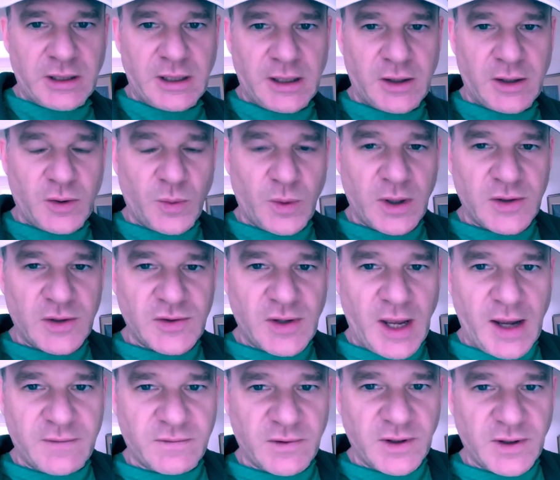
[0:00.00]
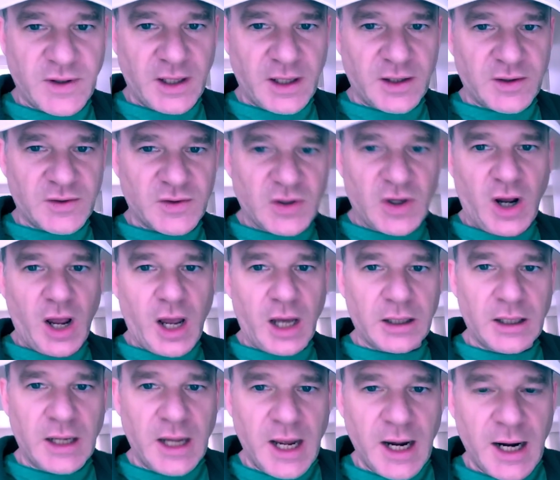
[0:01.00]
In other words, everything is
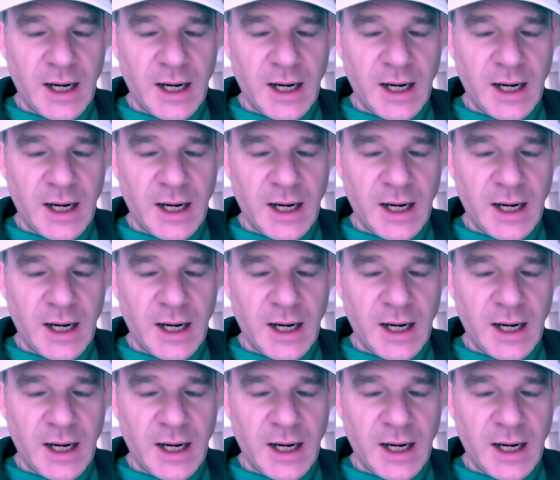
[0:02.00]
God.